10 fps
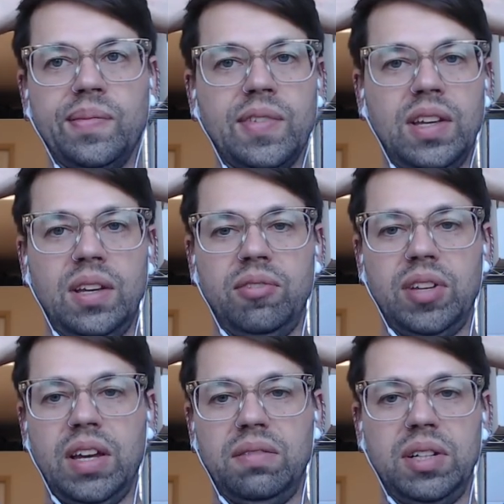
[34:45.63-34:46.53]
If you have
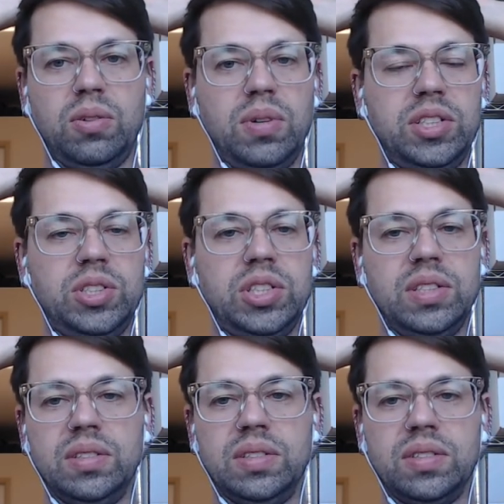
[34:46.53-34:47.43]
any
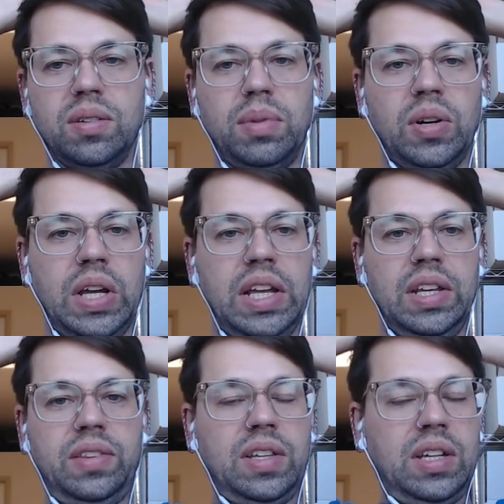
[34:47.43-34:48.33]
questions about
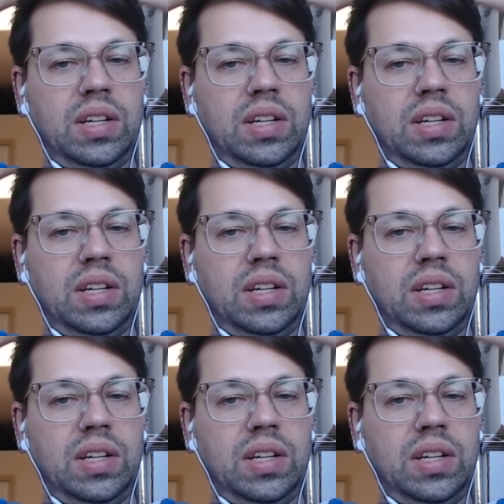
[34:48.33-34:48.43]
anything,